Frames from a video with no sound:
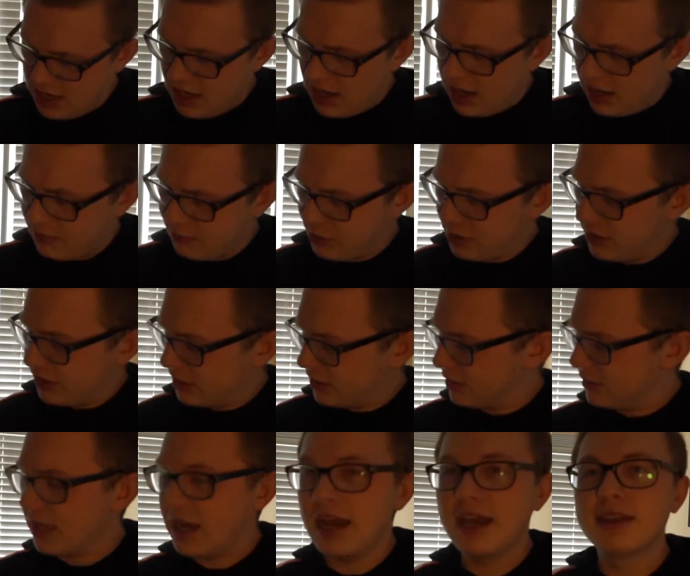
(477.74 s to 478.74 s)
I'm reading
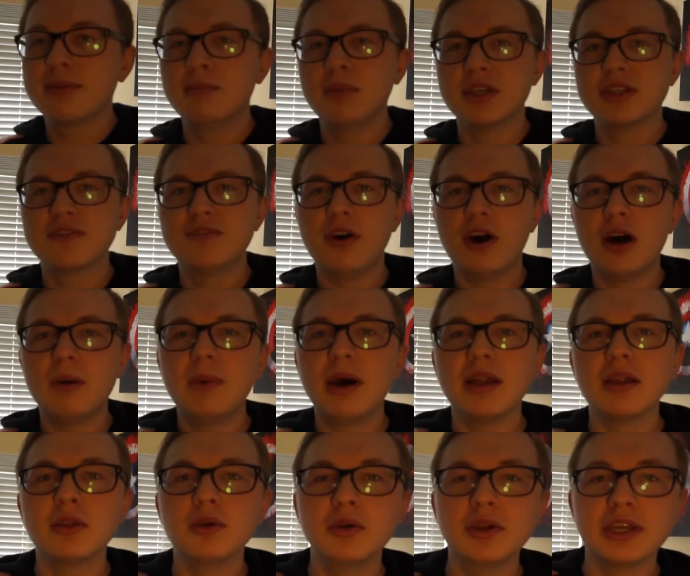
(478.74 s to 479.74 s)
Goliath Must Fall by
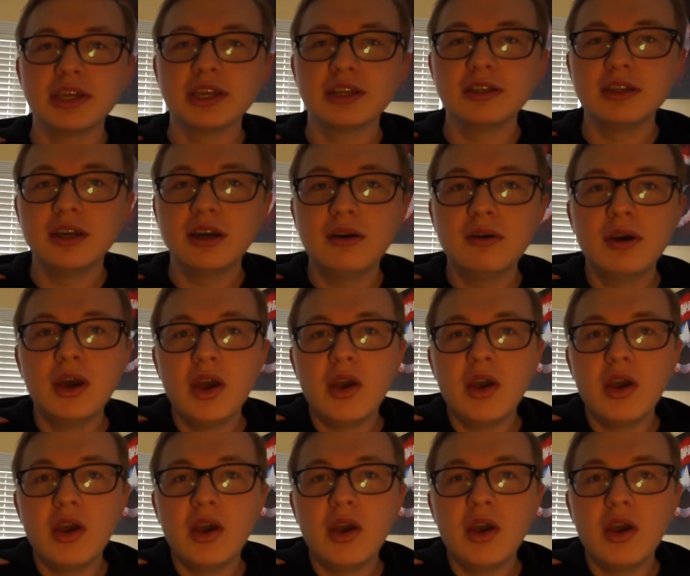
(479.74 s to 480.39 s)
Louis Giglio.